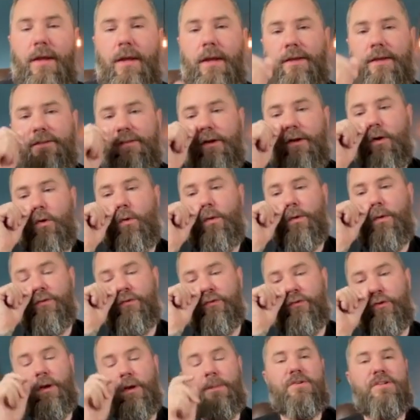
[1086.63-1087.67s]
So
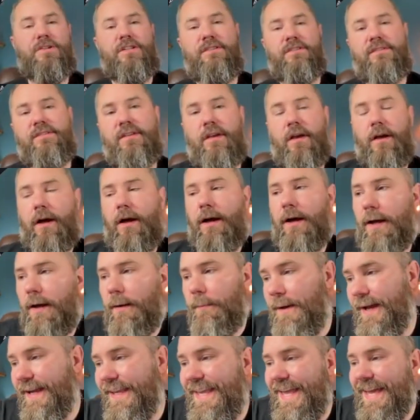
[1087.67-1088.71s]
descriptions,
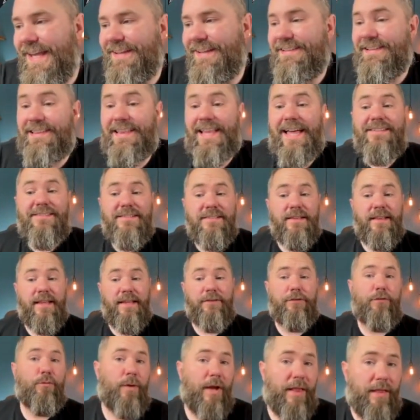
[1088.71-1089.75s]
again, is less and
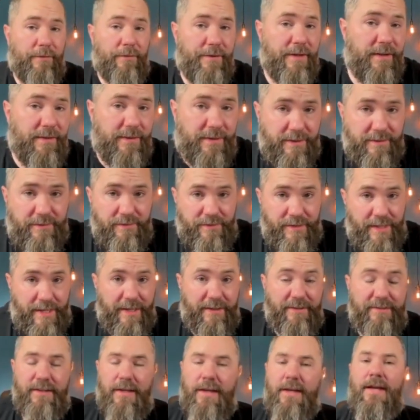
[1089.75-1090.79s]
less relevant these
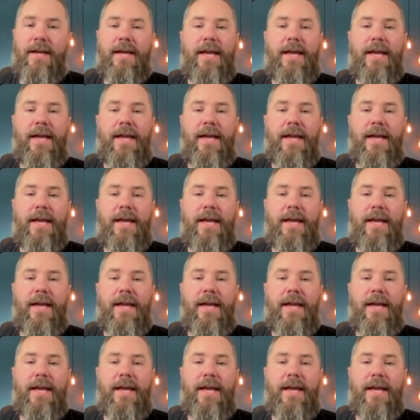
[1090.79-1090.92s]
days.